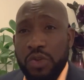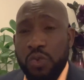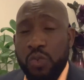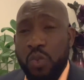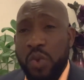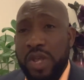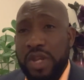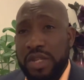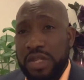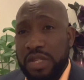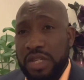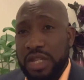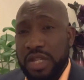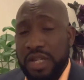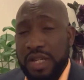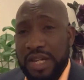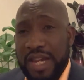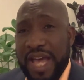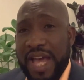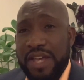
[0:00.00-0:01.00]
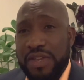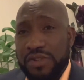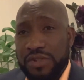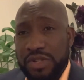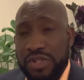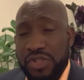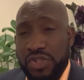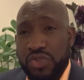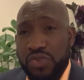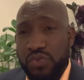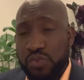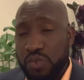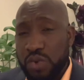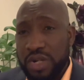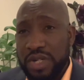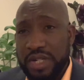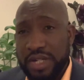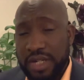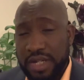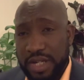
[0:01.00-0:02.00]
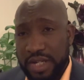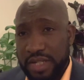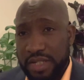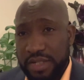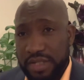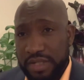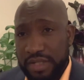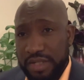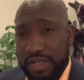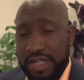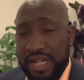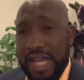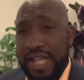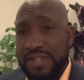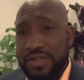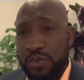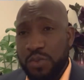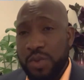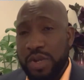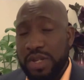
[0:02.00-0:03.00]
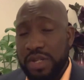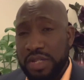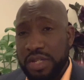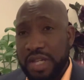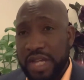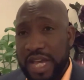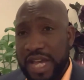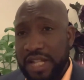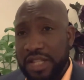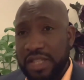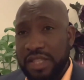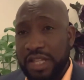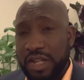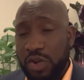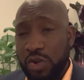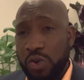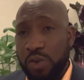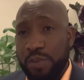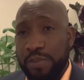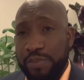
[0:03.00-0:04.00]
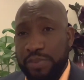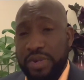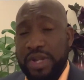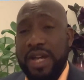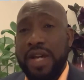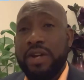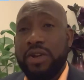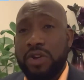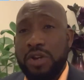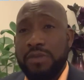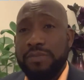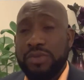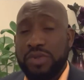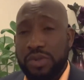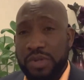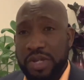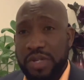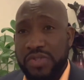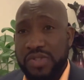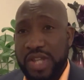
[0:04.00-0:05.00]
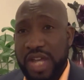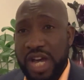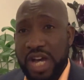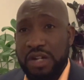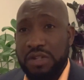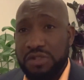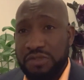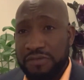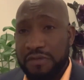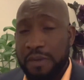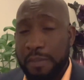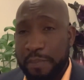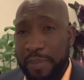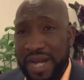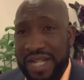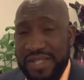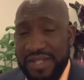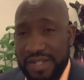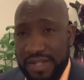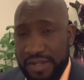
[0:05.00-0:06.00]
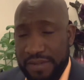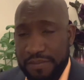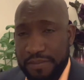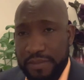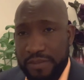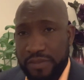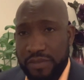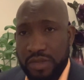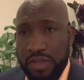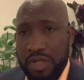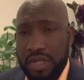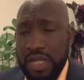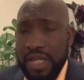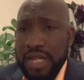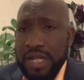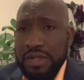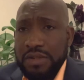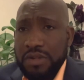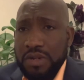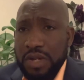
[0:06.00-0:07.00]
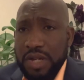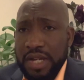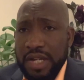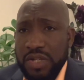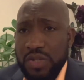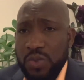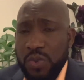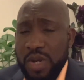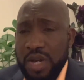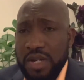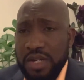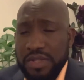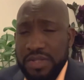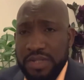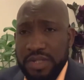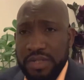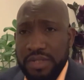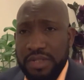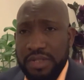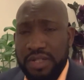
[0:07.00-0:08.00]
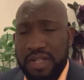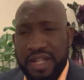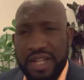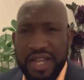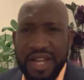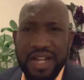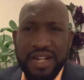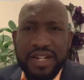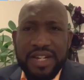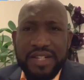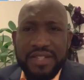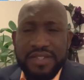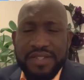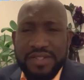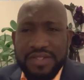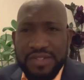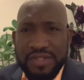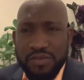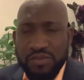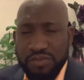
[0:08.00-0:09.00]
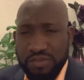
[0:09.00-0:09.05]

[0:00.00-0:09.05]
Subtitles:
When the lion is wounded, that's when the antelope can come to his house for party. He can no longer do anything. And that is